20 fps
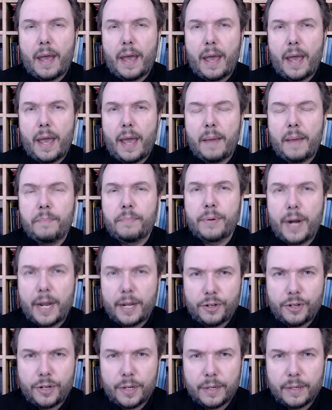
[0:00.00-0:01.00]
a
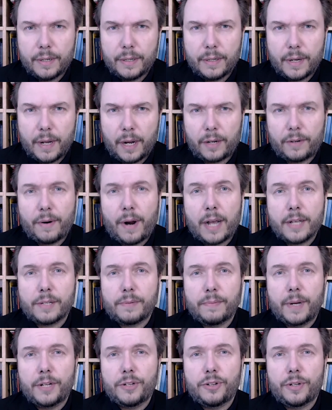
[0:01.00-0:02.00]
bridge across
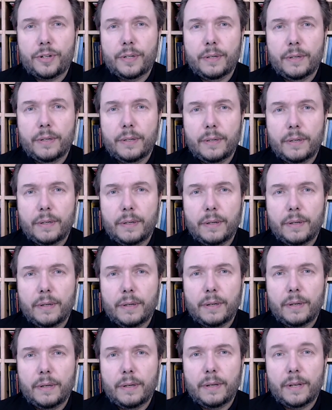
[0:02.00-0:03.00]
which
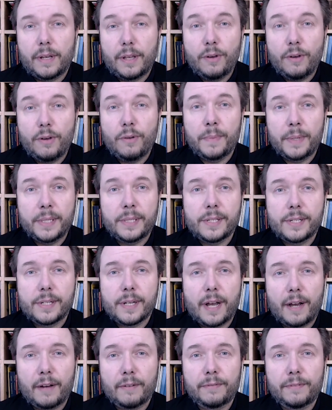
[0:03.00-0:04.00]
humans
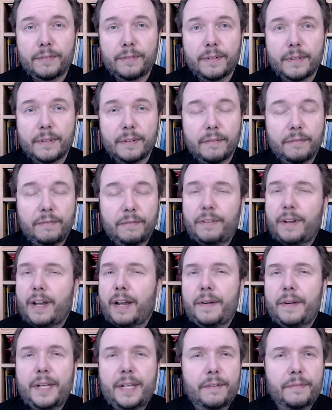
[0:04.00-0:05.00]
of
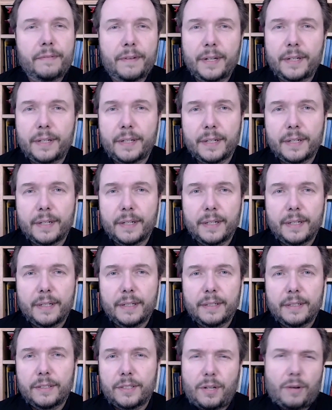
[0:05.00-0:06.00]
very different,
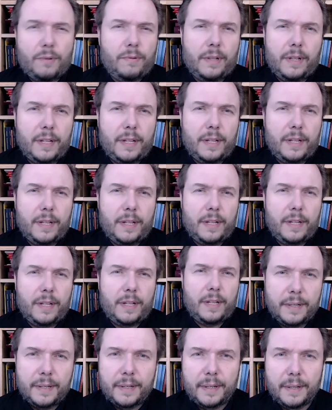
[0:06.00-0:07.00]
totally different
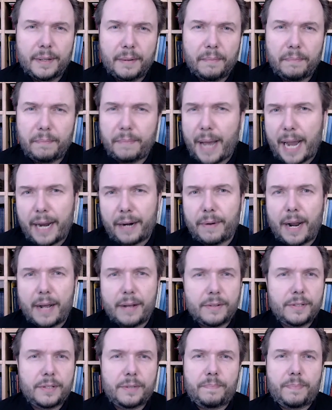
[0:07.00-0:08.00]

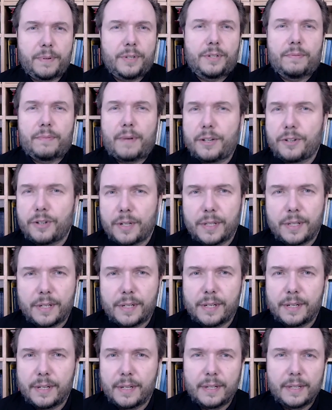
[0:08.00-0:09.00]
backgrounds, persuasions,
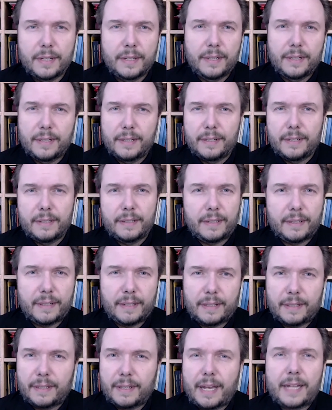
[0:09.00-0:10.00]

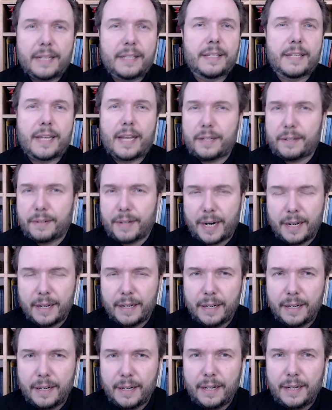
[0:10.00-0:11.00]
etc.
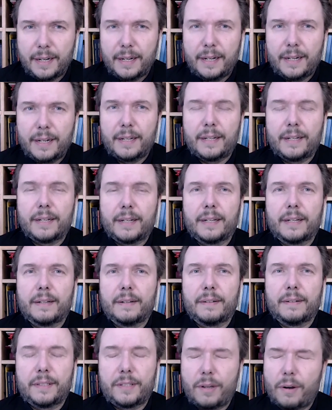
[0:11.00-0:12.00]

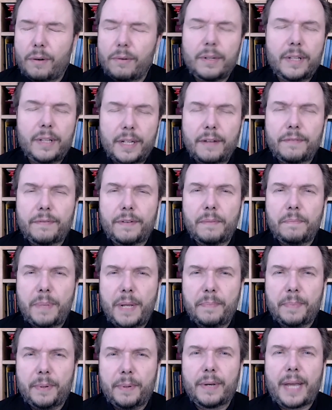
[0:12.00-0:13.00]
Totally different
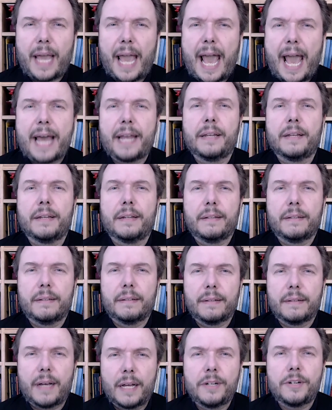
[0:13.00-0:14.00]
people can
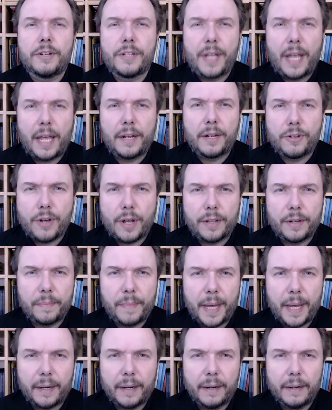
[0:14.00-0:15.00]
understand each other
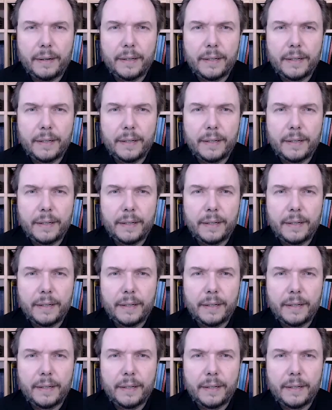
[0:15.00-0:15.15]
better.